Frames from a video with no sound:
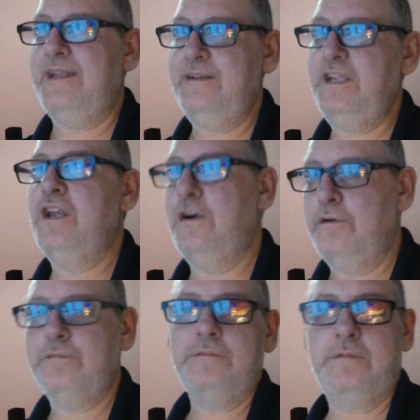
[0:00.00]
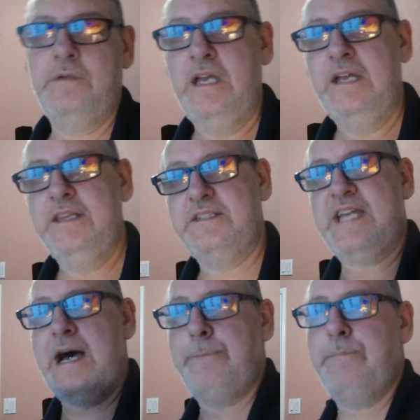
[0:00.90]
you know, the
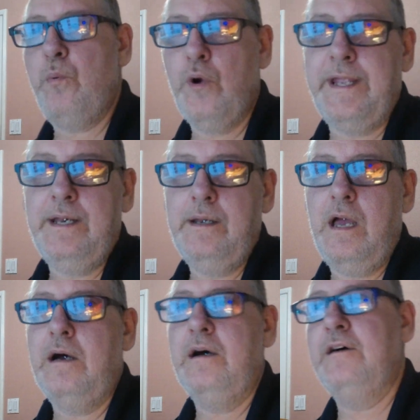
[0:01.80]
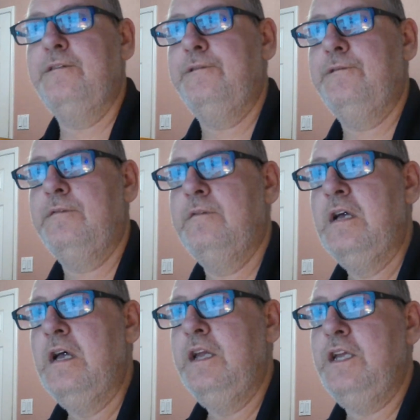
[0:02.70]
top point of,
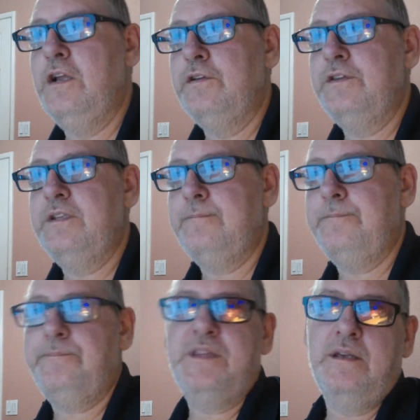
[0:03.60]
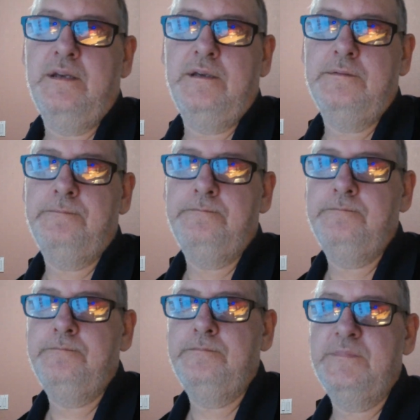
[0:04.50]
you know, the
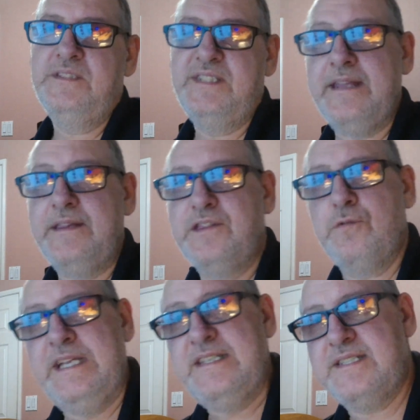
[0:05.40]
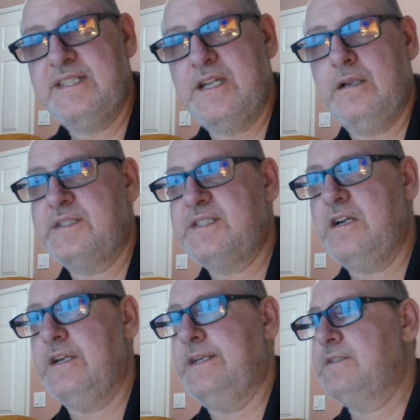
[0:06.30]
Zen 3
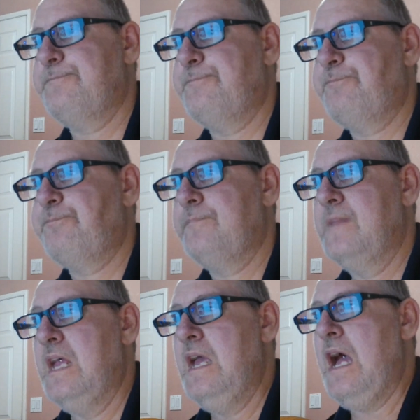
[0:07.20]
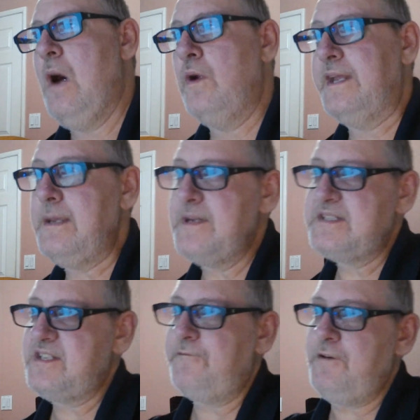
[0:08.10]
series. I want to get
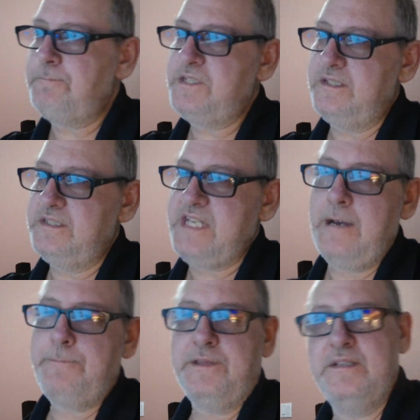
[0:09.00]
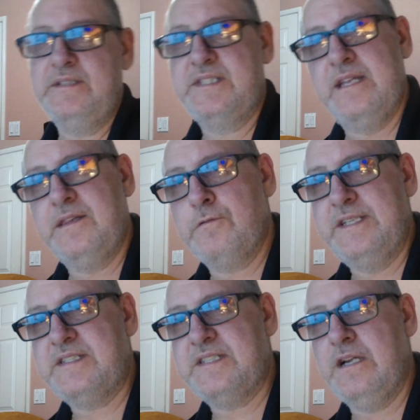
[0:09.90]
myself up to the top of the Zen 3
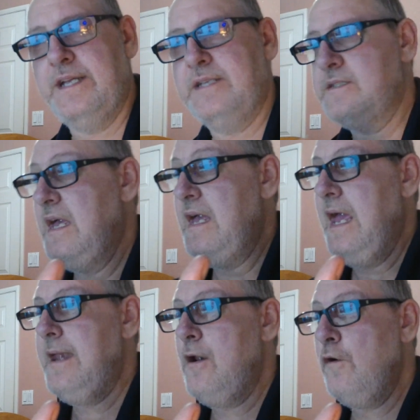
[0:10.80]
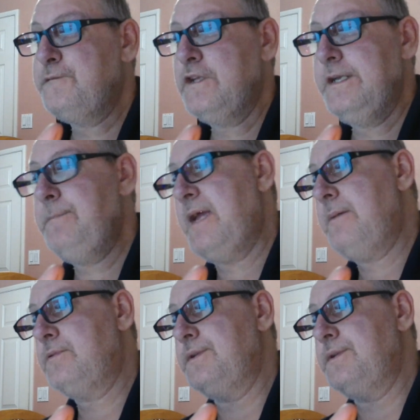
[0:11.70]
series and hopefully be able to